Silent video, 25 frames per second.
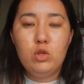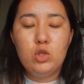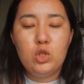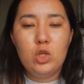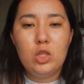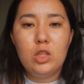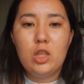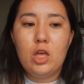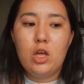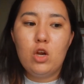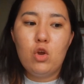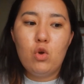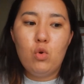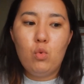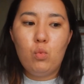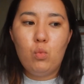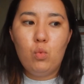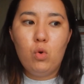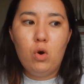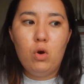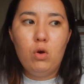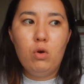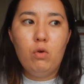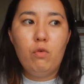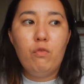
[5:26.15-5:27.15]
So they don't
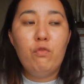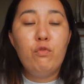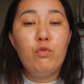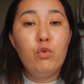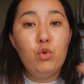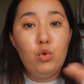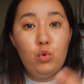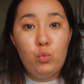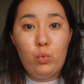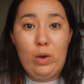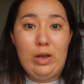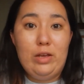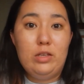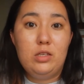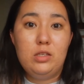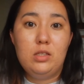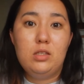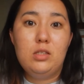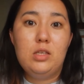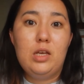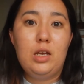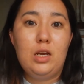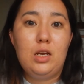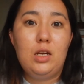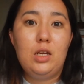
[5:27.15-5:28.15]
want food
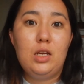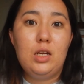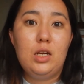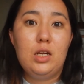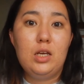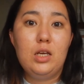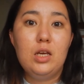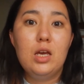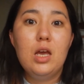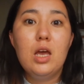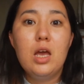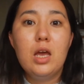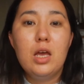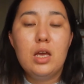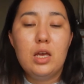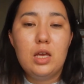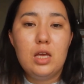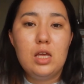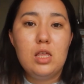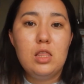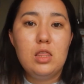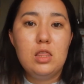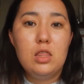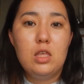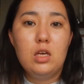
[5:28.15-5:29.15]
waste technically
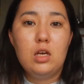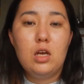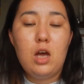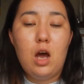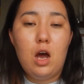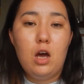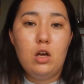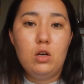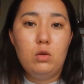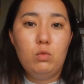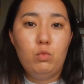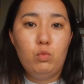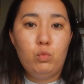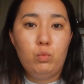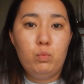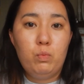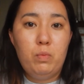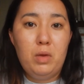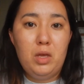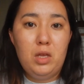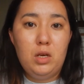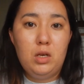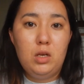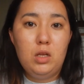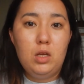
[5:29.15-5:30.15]
in the garden
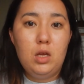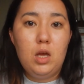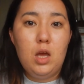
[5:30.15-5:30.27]
bin.